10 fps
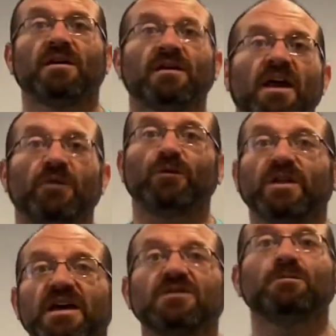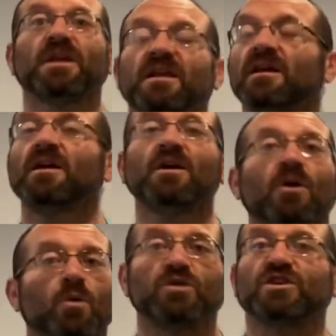And for the next minute,
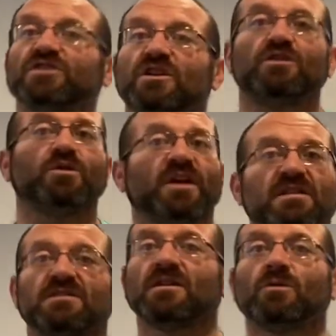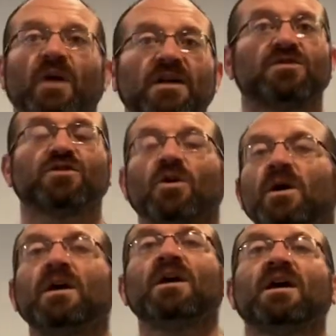we're just gonna do this, right? So
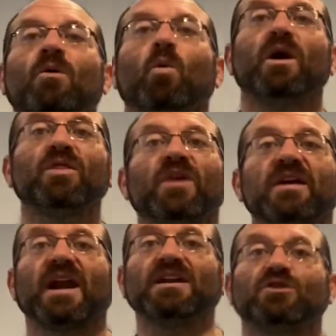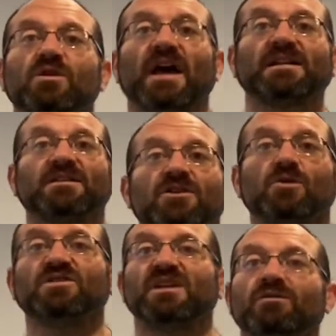one thing that I do like to do
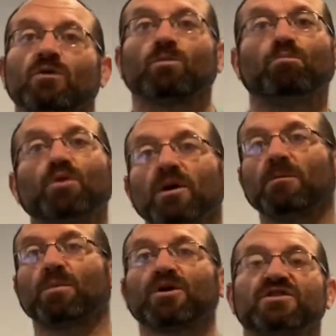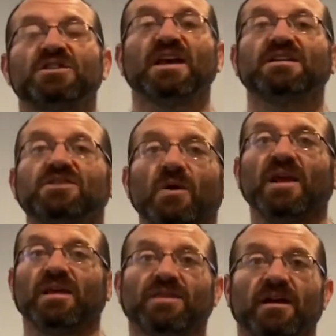is never burst into
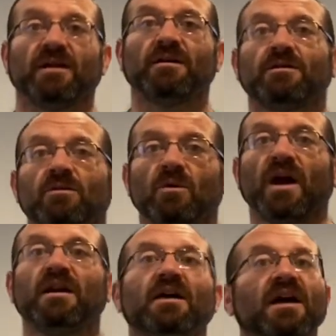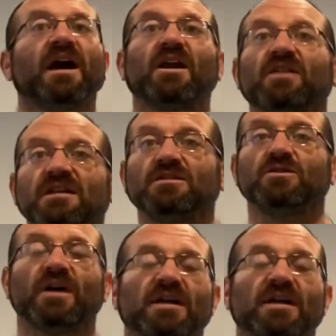anything, right? I don't like to do that.